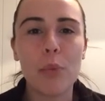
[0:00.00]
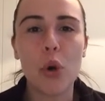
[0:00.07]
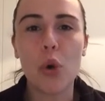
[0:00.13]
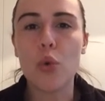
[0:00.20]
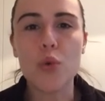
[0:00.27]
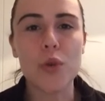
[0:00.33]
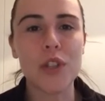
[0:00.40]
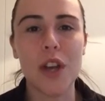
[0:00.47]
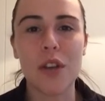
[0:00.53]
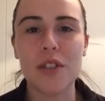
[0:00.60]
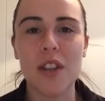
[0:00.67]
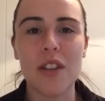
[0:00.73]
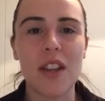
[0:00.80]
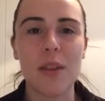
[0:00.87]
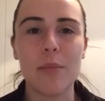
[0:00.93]
but also
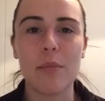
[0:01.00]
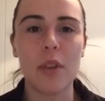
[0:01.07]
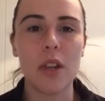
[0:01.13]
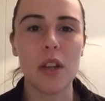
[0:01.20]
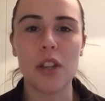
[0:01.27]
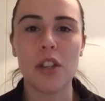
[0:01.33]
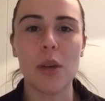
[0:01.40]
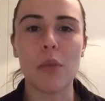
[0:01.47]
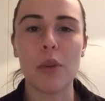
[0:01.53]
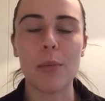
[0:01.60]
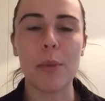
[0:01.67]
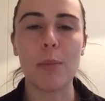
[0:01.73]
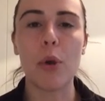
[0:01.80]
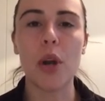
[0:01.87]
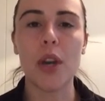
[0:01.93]
so that you don't want to
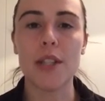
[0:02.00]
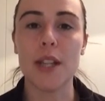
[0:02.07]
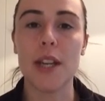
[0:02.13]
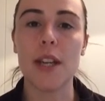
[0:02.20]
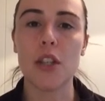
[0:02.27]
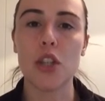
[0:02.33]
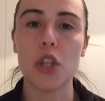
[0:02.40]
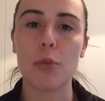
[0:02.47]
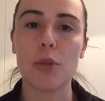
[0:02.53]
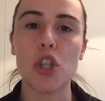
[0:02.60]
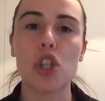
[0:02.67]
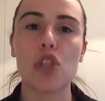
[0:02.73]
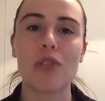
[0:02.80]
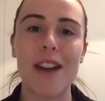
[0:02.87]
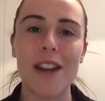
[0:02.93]
be putting too
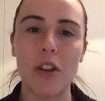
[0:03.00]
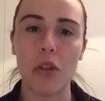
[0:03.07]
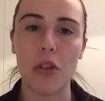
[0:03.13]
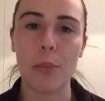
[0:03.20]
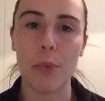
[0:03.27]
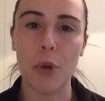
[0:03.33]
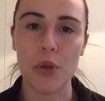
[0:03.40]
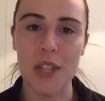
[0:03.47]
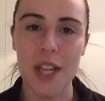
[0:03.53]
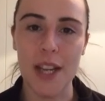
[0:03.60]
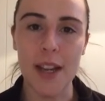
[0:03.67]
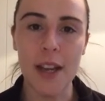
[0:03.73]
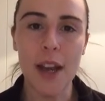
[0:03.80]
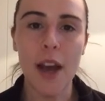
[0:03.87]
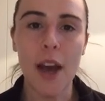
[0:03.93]
much strain on the
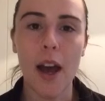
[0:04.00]
body.